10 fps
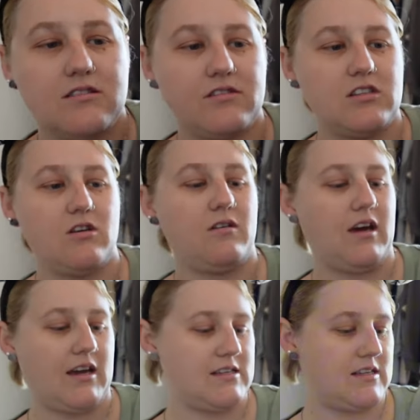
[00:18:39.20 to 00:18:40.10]
of the
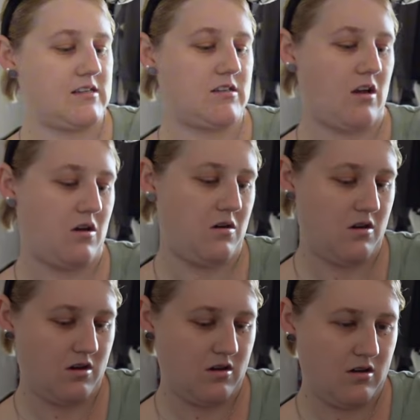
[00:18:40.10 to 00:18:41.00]
suitcases, so
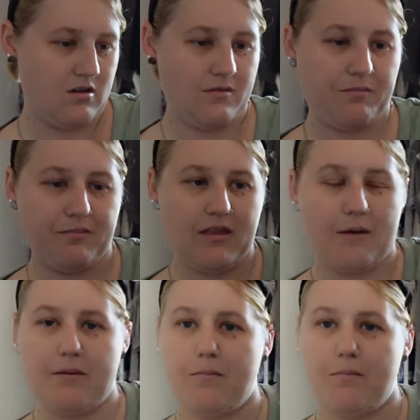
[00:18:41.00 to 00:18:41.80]
that'd